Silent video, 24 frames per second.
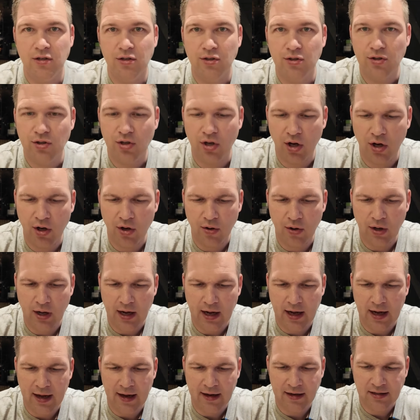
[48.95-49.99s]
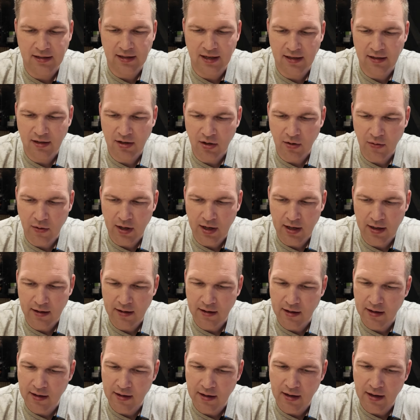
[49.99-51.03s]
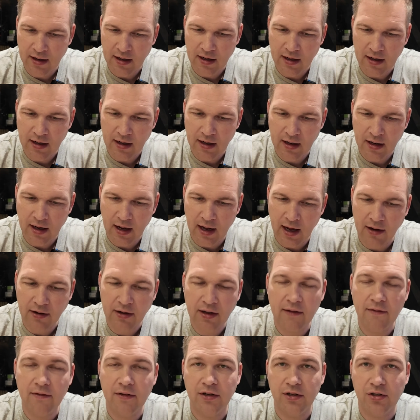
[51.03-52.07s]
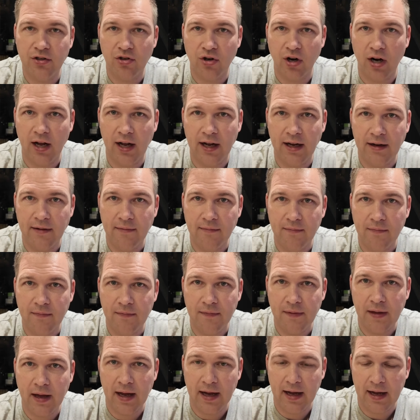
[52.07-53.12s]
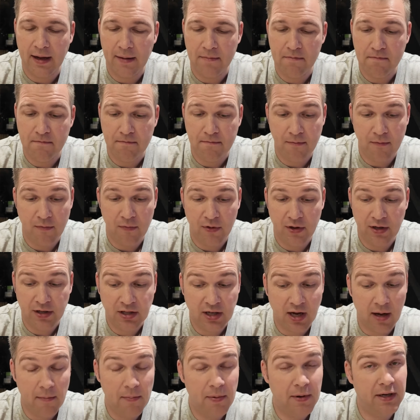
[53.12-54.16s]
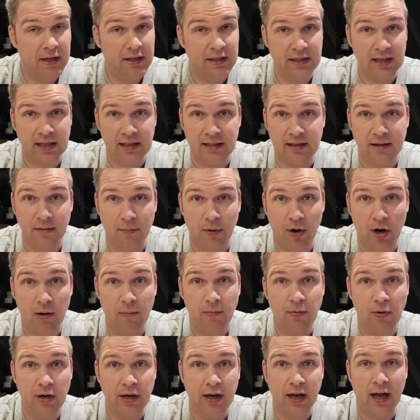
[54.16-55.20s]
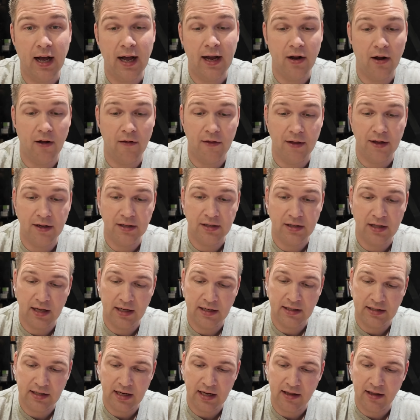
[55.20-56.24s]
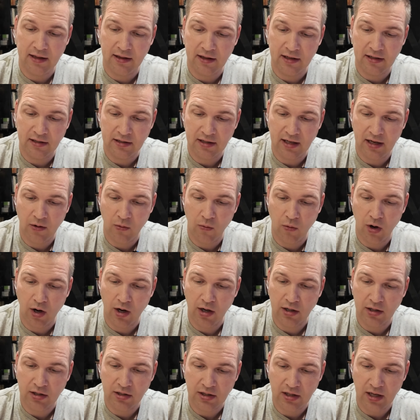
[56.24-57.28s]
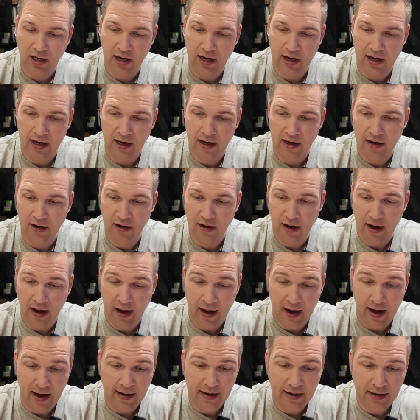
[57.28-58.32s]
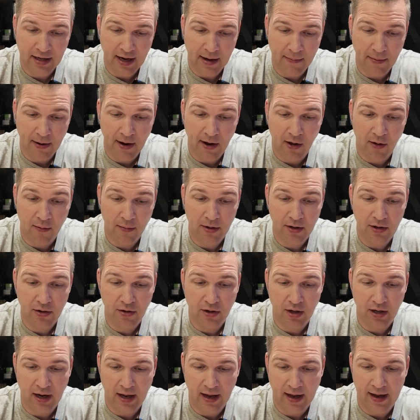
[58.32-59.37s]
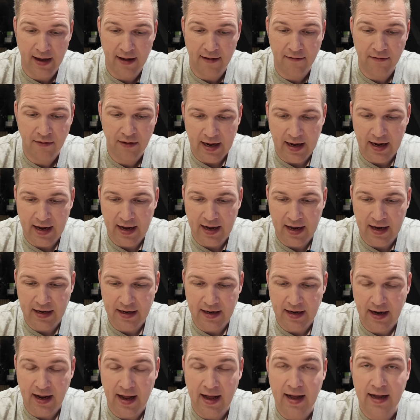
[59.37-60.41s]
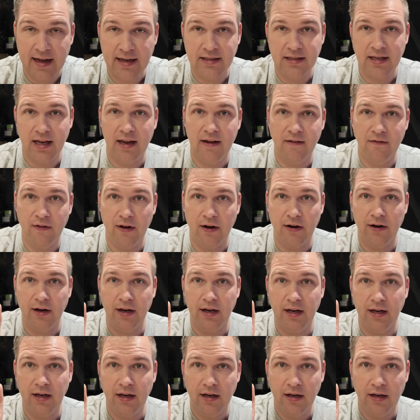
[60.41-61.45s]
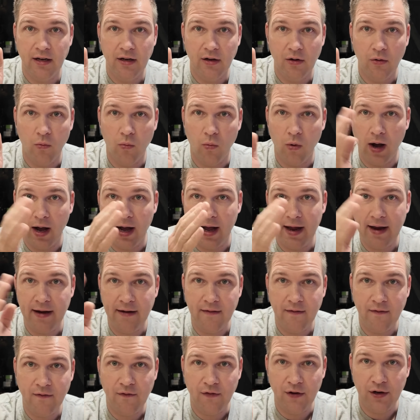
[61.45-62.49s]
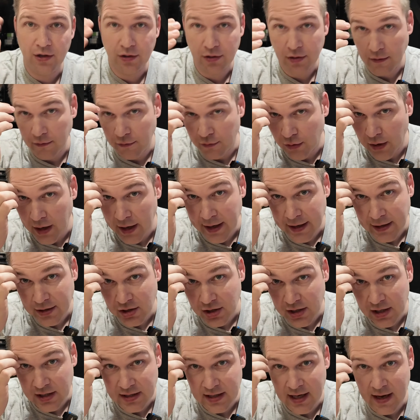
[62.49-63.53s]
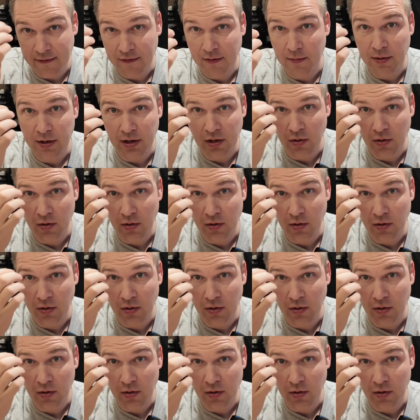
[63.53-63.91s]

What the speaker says: So I said, you know what? I'll give it a try. This company sets the bar pretty high on this. They say that this thing works in any type of helmet you could have, and it has a very wide field of range. It doesn't have to be